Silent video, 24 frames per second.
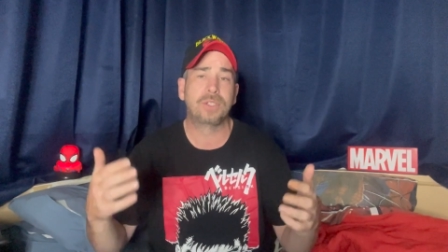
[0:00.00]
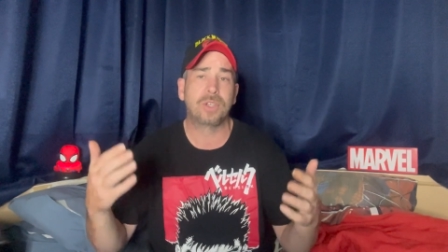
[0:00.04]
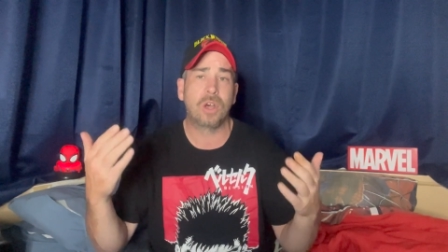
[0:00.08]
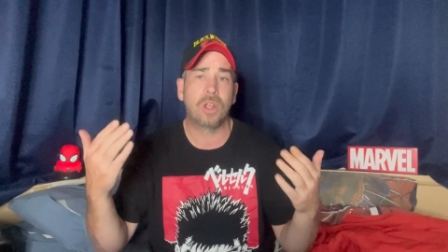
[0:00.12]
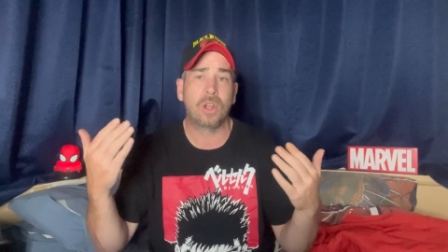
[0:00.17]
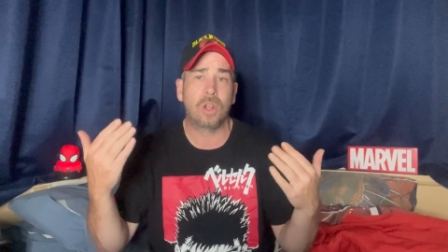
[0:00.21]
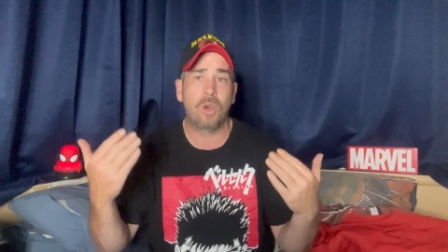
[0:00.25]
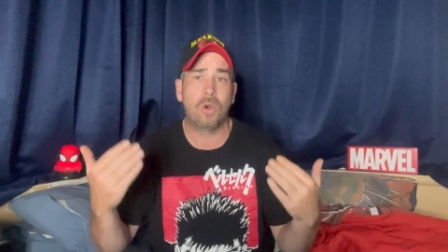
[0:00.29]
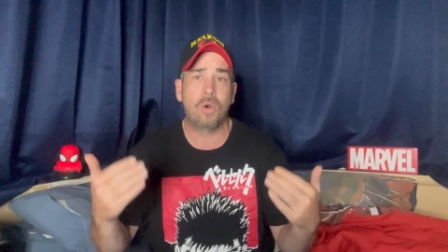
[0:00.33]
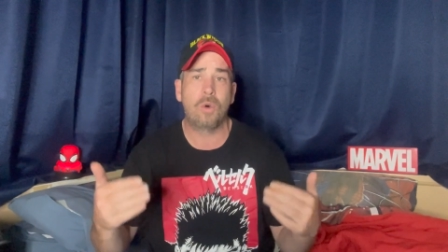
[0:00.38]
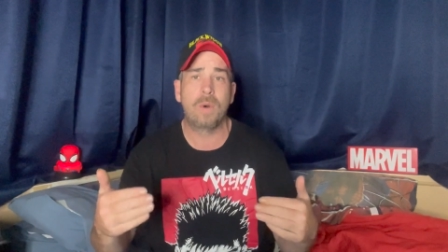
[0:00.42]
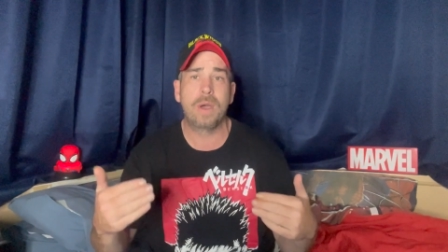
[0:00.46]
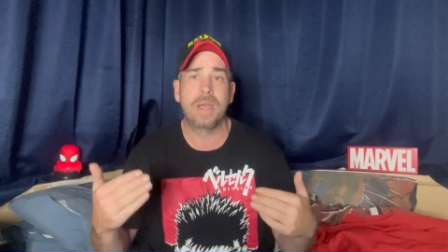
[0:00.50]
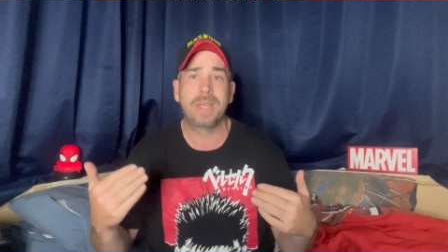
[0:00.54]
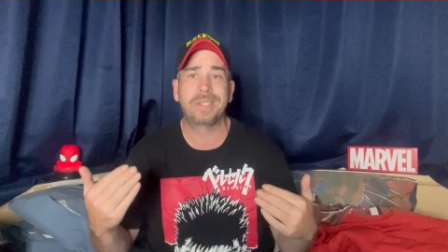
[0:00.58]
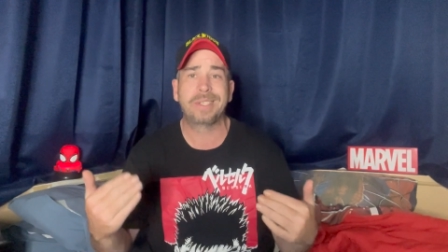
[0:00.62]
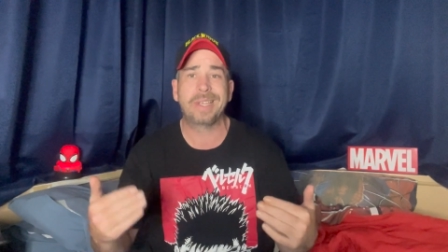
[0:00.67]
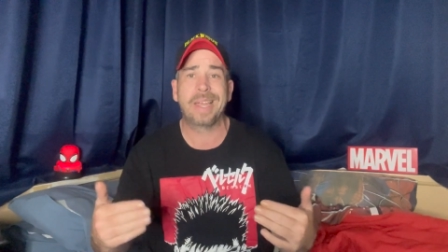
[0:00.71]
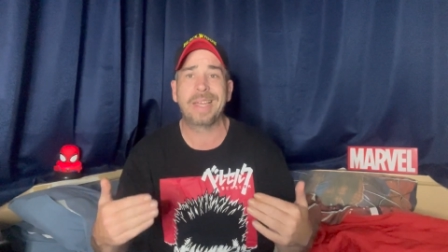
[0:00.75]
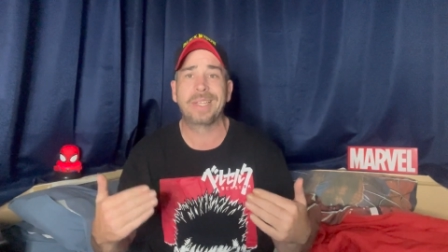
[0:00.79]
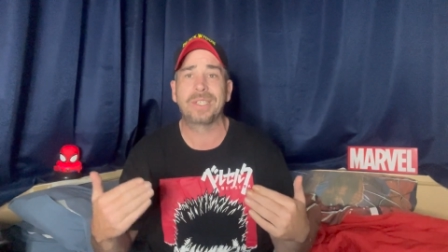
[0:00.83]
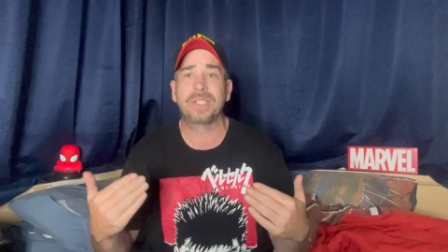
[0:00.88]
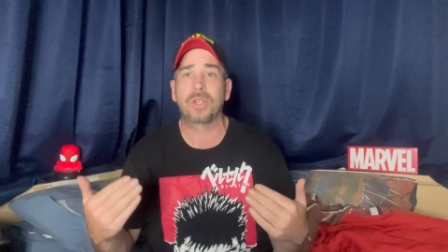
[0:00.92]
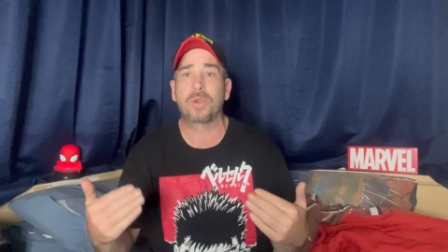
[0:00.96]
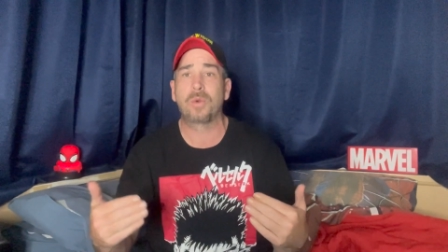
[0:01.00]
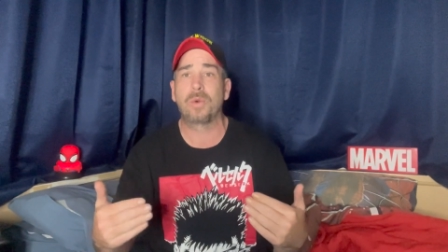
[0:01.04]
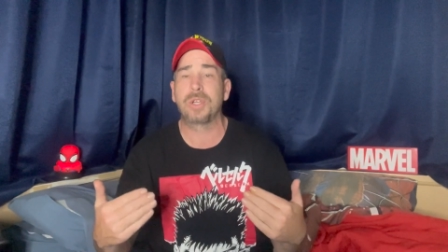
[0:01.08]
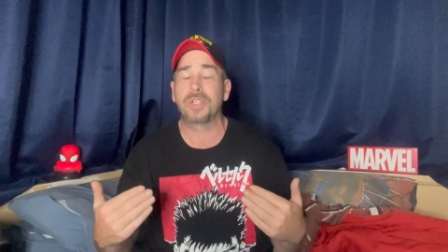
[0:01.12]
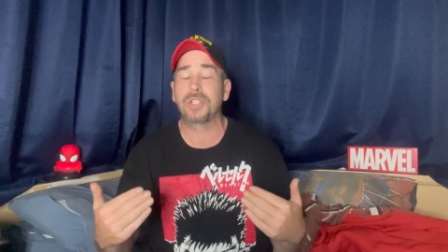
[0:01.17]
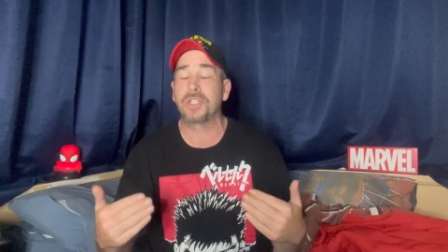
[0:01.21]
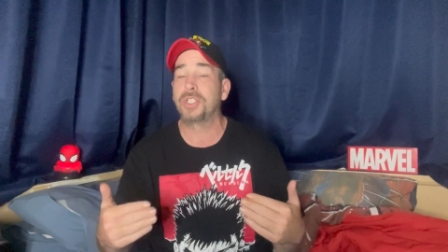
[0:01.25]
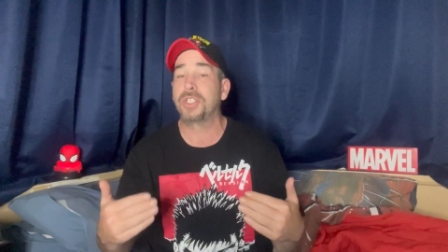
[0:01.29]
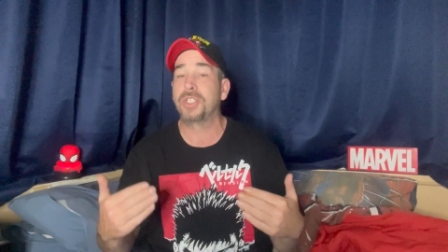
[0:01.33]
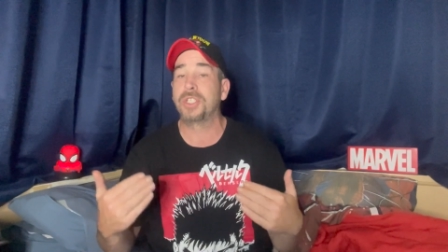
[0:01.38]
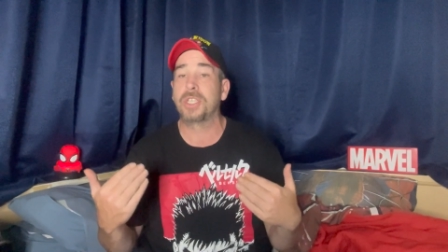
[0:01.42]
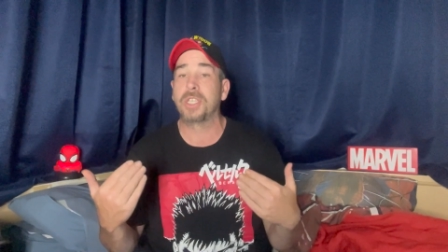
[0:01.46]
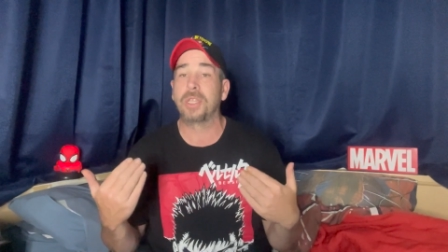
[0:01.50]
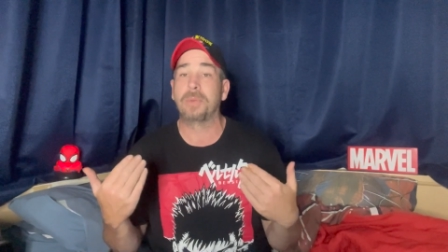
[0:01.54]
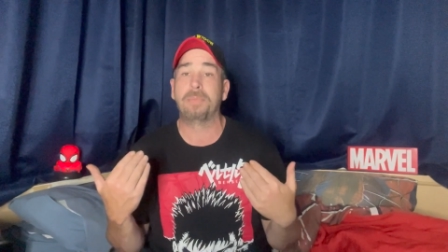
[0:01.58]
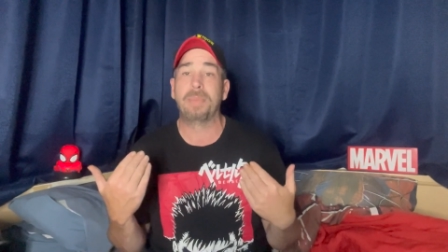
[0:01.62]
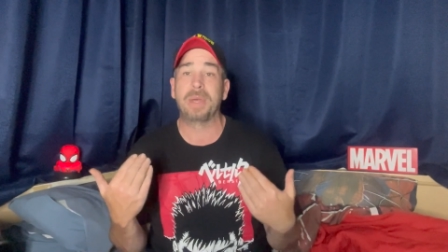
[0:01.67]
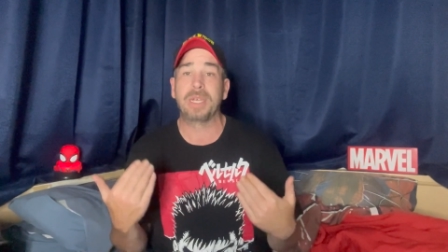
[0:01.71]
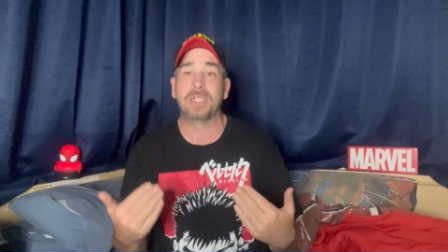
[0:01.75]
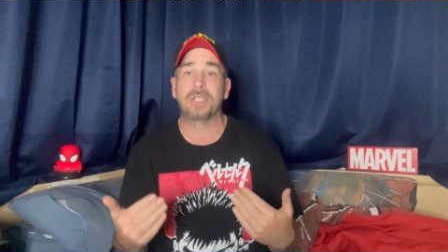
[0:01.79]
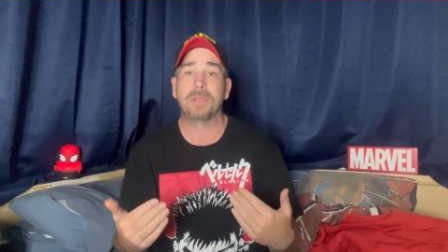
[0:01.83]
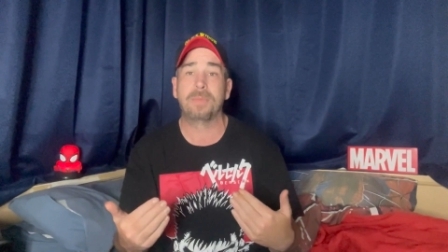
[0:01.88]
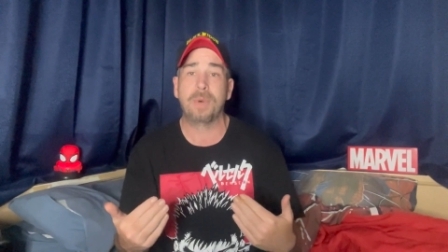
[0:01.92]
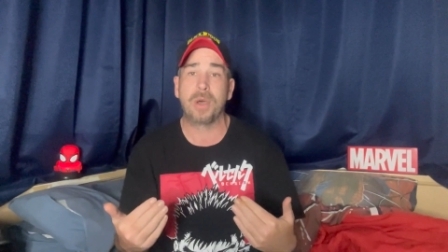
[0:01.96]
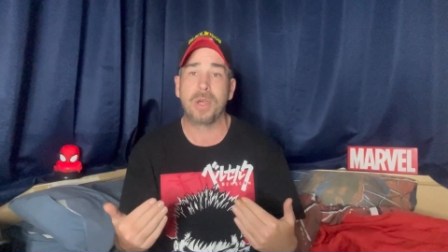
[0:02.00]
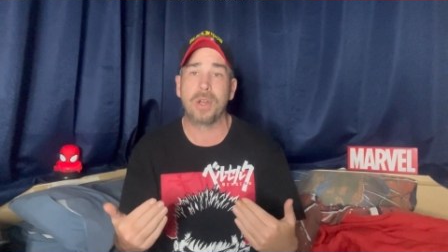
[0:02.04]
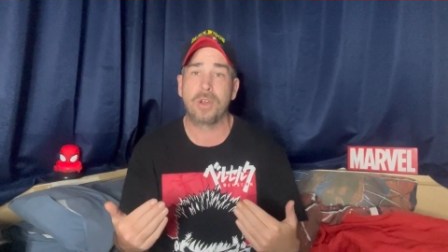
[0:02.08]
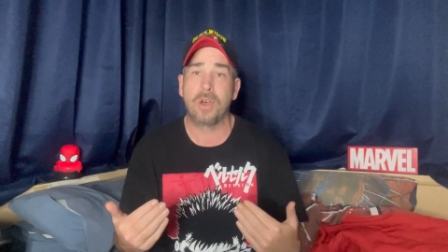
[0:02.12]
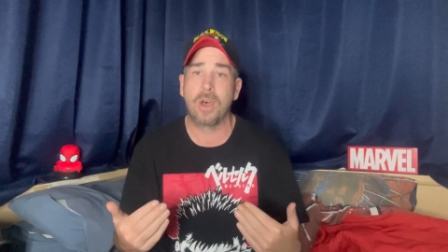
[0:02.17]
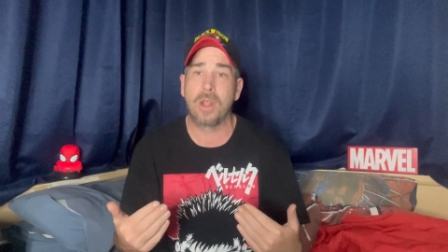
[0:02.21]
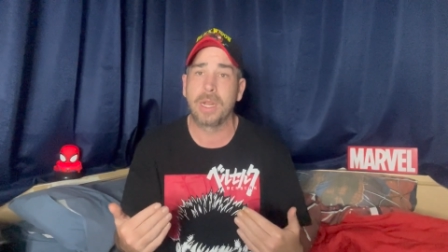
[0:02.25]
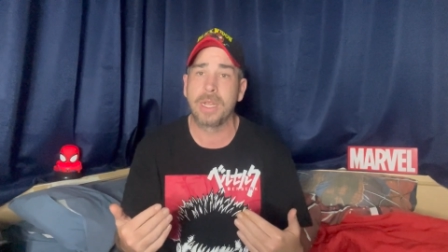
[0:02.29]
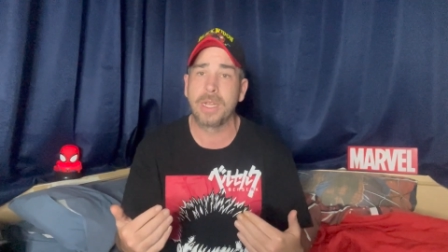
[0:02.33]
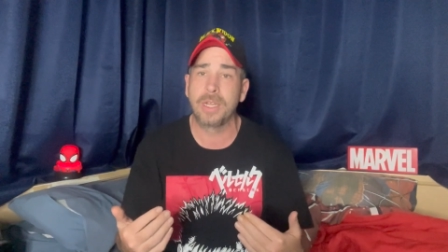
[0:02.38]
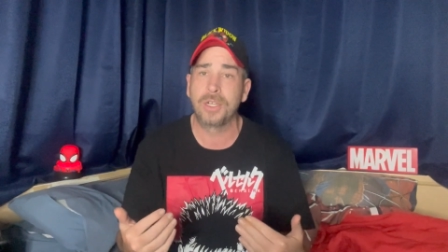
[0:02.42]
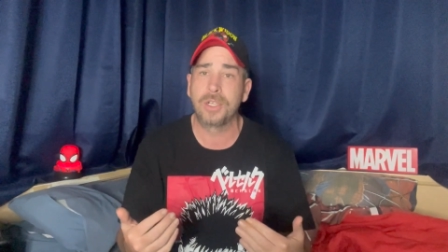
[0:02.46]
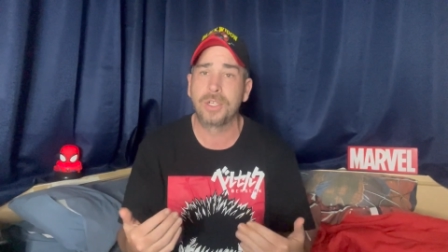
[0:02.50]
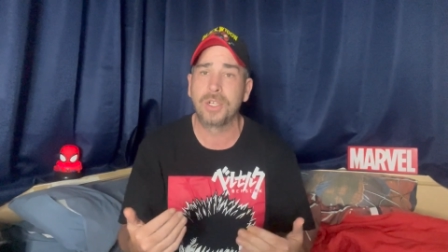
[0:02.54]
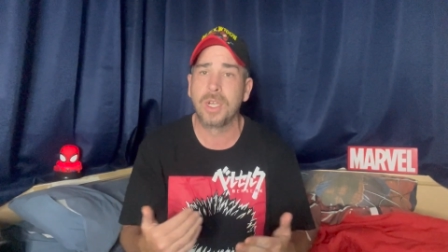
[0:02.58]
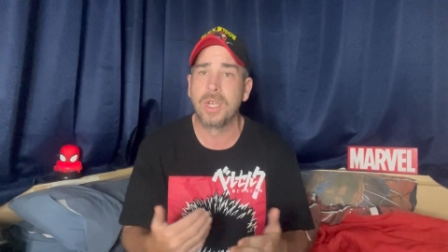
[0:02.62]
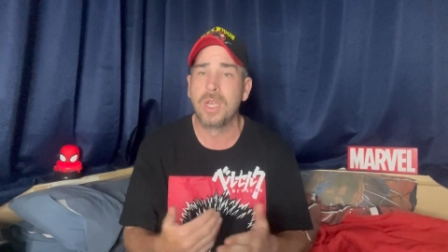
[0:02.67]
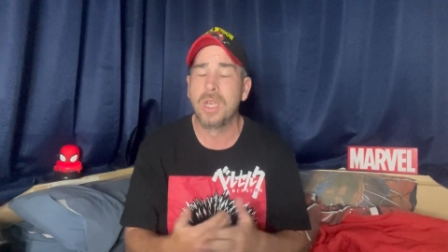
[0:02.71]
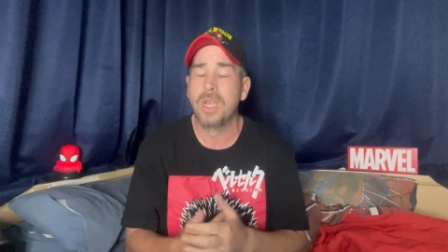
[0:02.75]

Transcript: I'll always answer questions to the best of my knowledge.